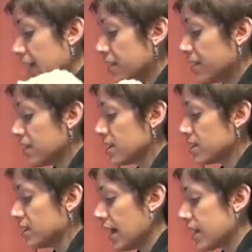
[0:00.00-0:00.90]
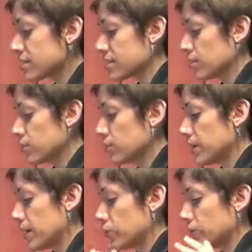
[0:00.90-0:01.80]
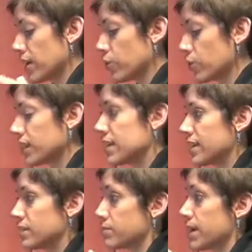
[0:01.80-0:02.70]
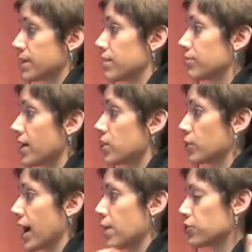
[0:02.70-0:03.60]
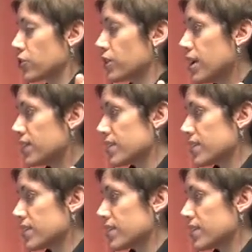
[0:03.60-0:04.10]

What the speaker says: And then in the last little bit, when they really need to make that final capture,